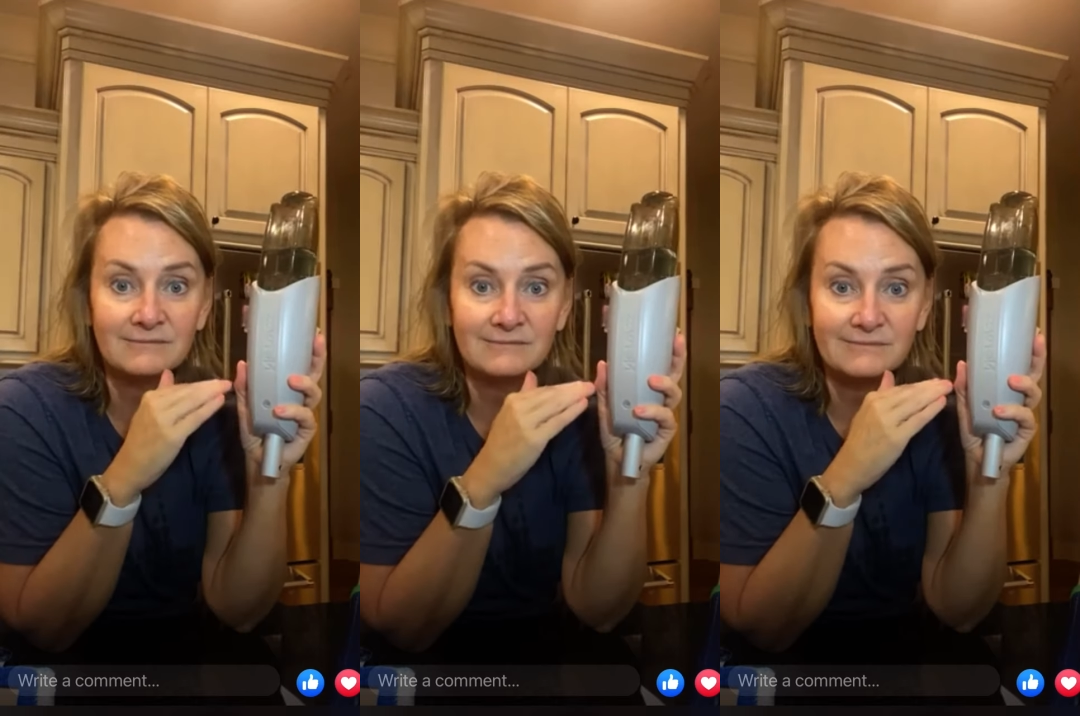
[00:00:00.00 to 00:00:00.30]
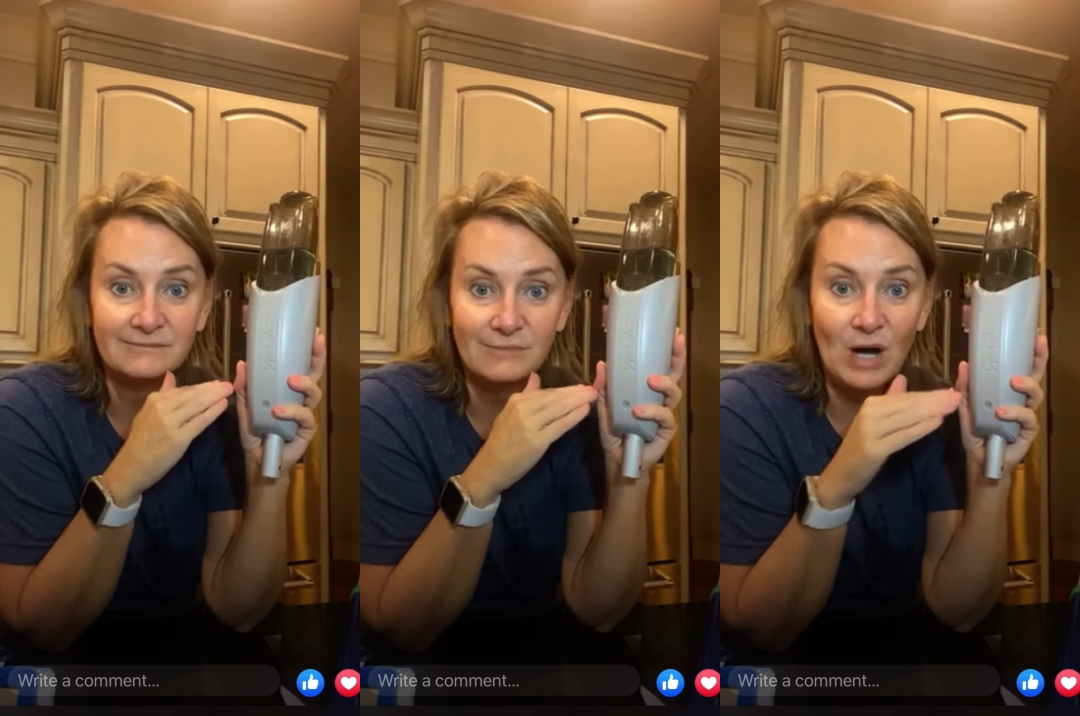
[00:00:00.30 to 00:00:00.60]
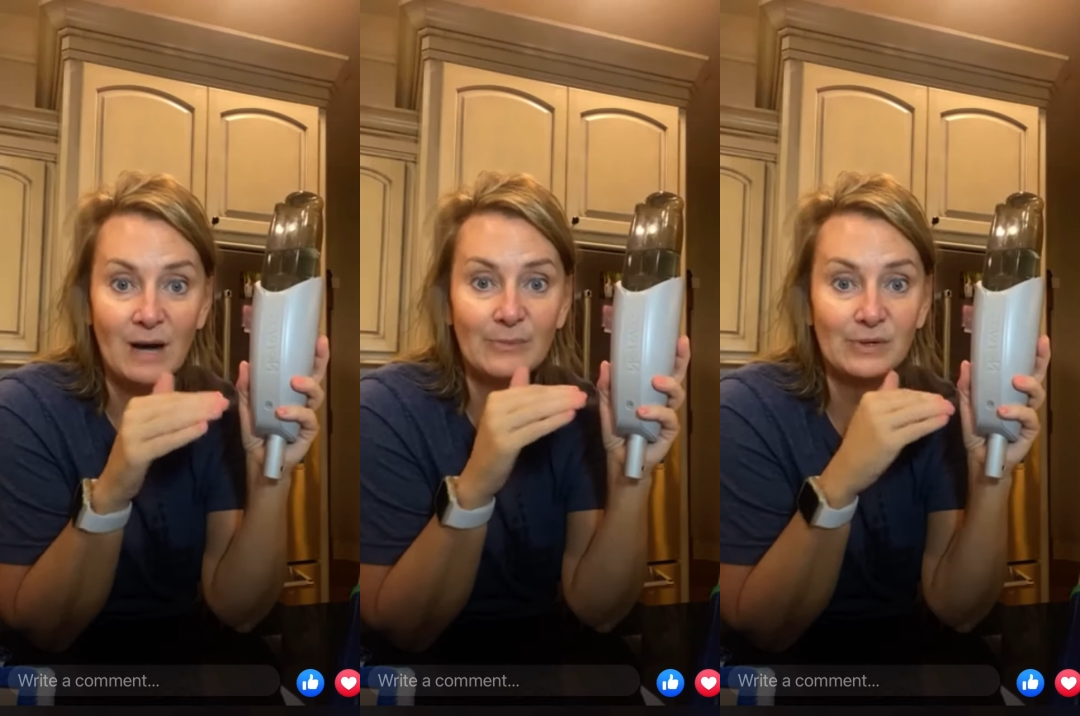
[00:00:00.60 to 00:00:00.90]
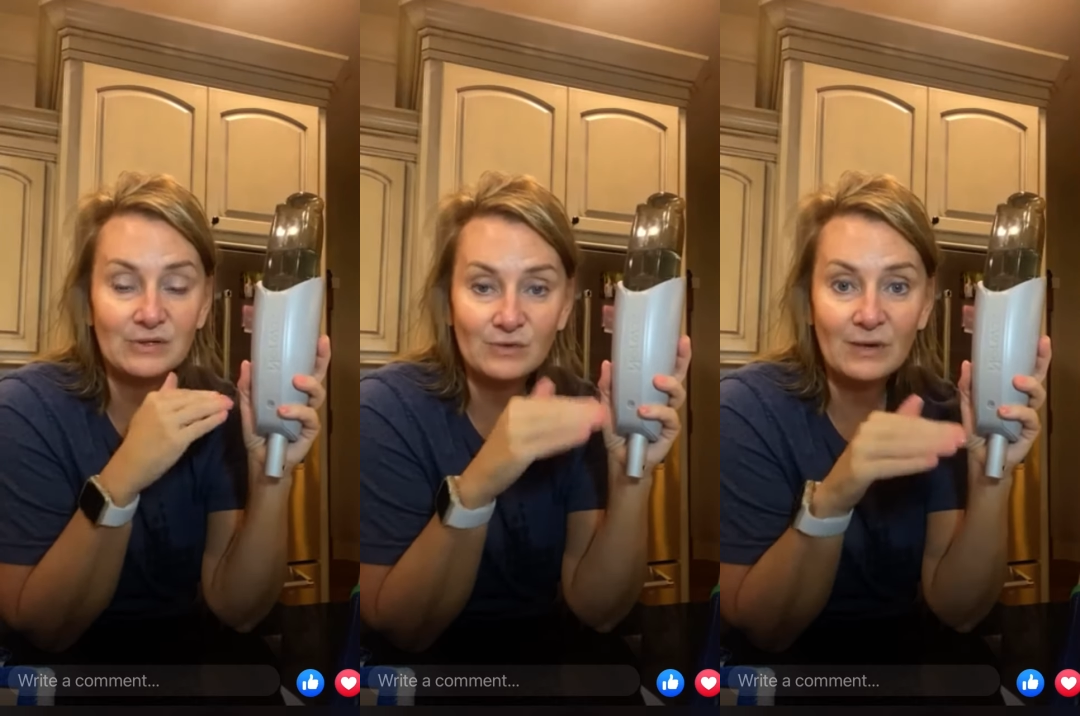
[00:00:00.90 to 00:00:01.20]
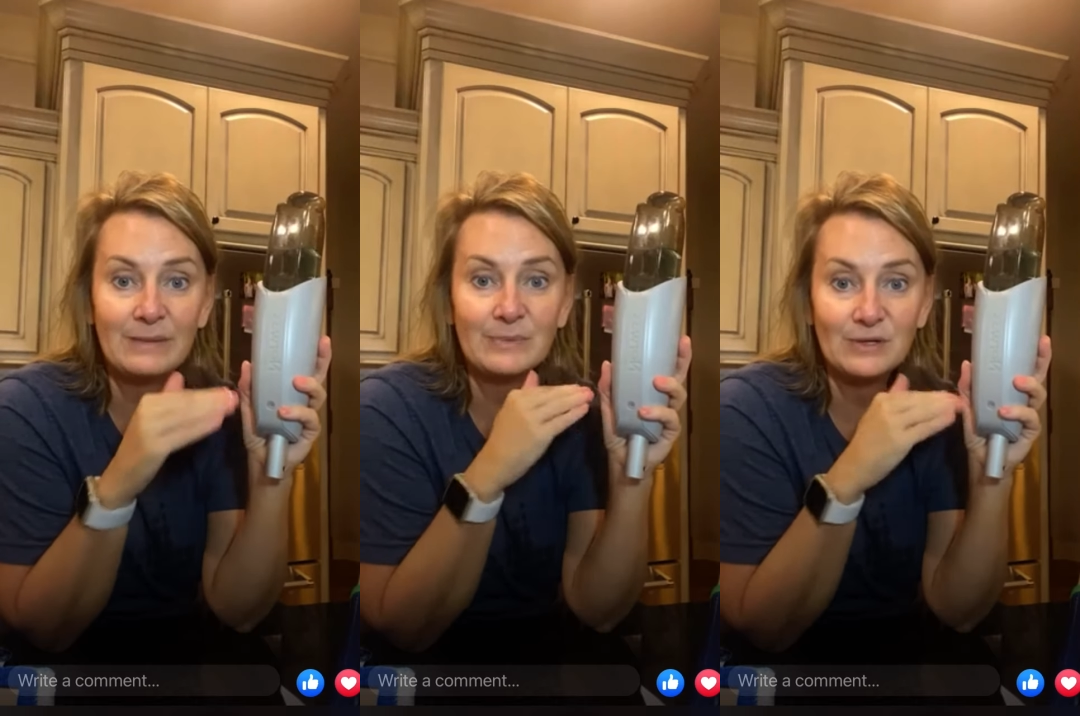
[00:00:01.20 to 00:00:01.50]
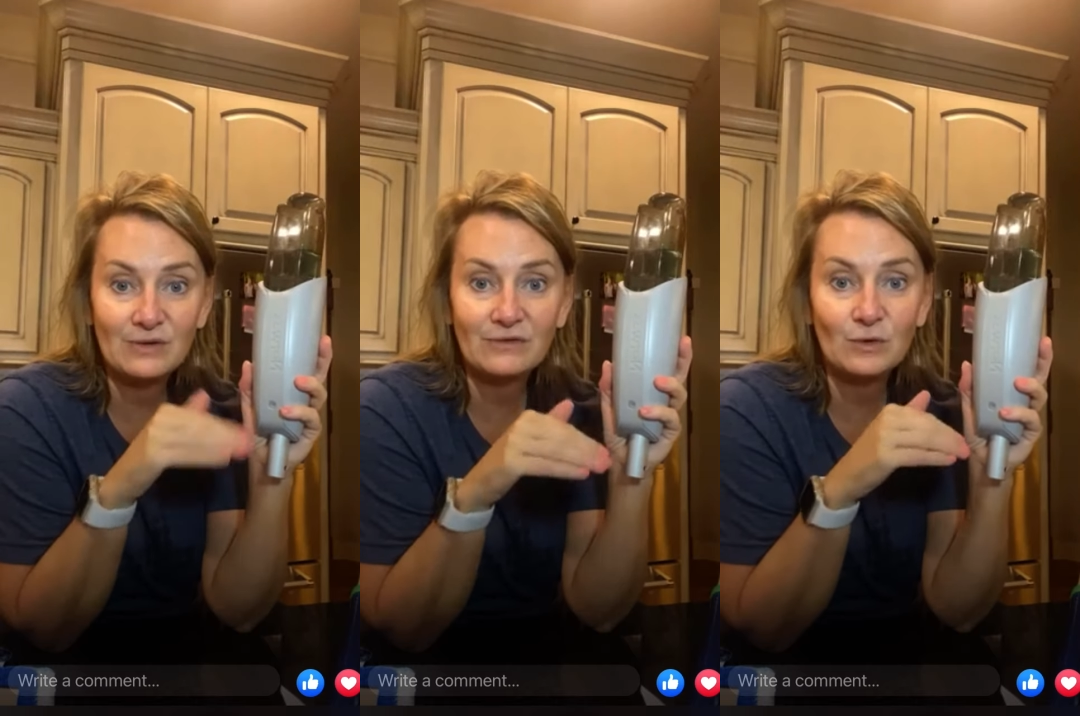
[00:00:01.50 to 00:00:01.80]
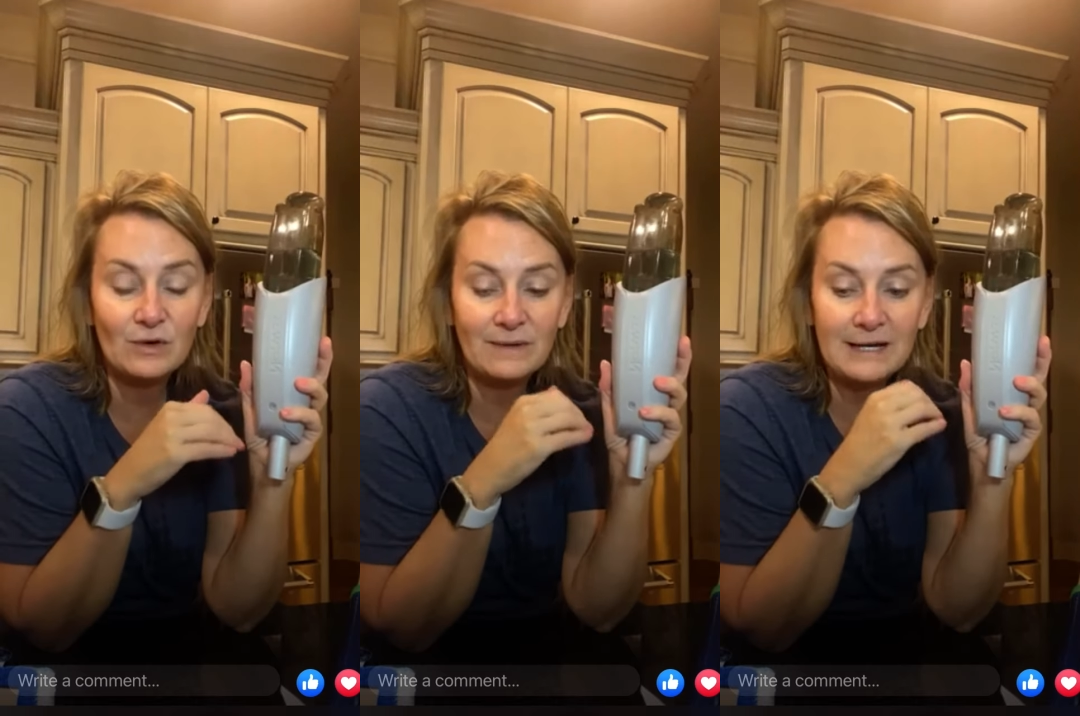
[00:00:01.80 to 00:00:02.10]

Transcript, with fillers: mop, sweep your floor with.